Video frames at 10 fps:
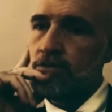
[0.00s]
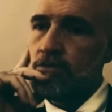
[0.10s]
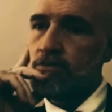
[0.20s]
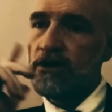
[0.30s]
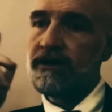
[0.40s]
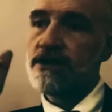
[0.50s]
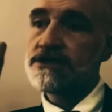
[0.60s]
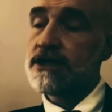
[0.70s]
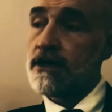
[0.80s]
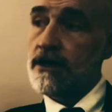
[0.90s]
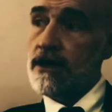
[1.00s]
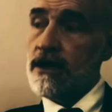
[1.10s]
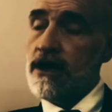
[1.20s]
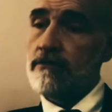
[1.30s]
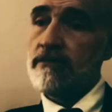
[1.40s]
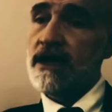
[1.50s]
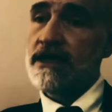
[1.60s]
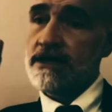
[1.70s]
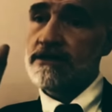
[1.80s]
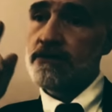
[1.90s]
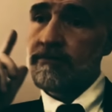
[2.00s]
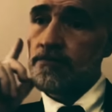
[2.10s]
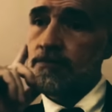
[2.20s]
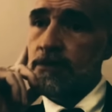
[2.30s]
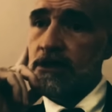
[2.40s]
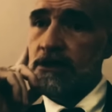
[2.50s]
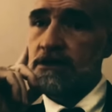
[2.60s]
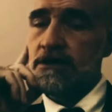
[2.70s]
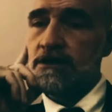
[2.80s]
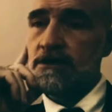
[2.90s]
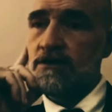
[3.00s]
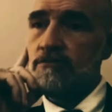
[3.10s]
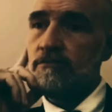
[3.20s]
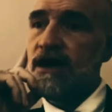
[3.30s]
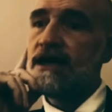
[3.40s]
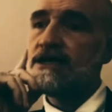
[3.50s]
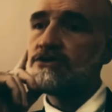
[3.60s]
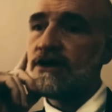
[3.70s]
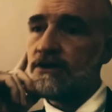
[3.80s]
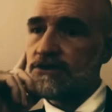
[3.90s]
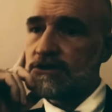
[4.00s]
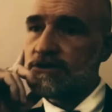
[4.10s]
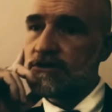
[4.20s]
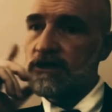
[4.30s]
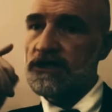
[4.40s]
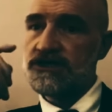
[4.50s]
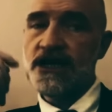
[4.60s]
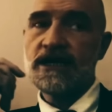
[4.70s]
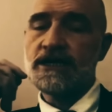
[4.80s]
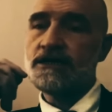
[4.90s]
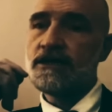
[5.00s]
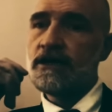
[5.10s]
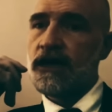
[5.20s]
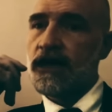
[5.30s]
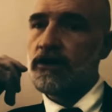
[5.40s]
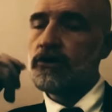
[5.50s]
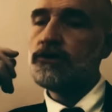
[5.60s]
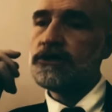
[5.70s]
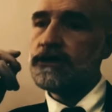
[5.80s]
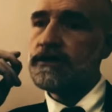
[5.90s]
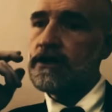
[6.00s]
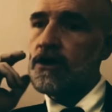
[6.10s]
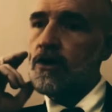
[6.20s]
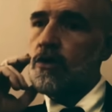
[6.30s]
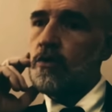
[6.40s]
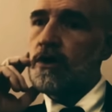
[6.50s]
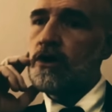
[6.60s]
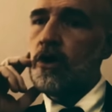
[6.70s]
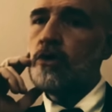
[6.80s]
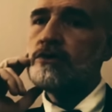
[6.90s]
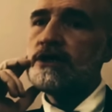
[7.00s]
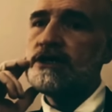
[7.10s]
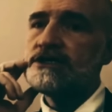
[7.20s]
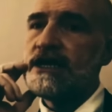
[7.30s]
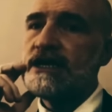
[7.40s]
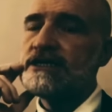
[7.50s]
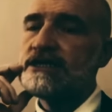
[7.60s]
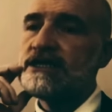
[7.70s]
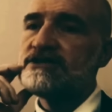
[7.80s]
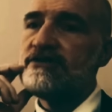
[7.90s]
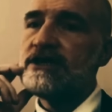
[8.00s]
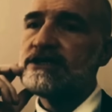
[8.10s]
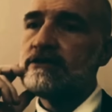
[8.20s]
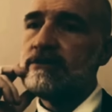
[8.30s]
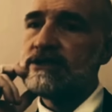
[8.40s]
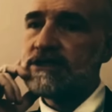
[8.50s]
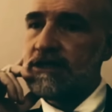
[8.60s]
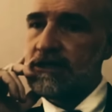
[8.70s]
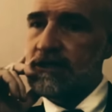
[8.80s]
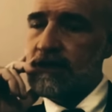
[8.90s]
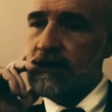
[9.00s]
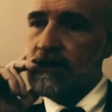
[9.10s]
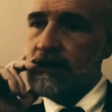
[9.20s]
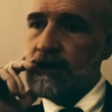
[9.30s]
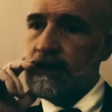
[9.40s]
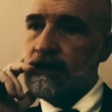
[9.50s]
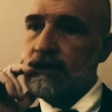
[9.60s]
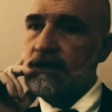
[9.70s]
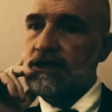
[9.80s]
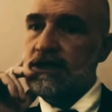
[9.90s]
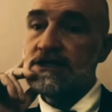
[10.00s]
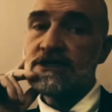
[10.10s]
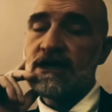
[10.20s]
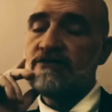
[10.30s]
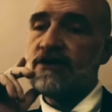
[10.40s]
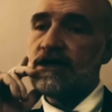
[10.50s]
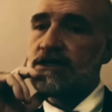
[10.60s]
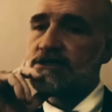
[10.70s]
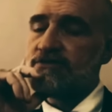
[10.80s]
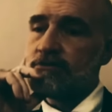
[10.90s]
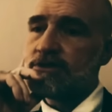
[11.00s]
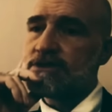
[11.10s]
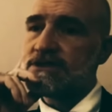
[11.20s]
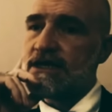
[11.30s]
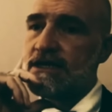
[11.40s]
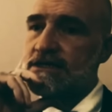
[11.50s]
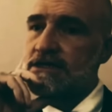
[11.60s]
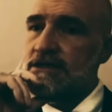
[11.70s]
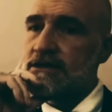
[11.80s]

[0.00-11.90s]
Whereas a man in baggy trousers, a jacket, and a hoodie, where only his hands and his face can be seen, he's not vanished from the society.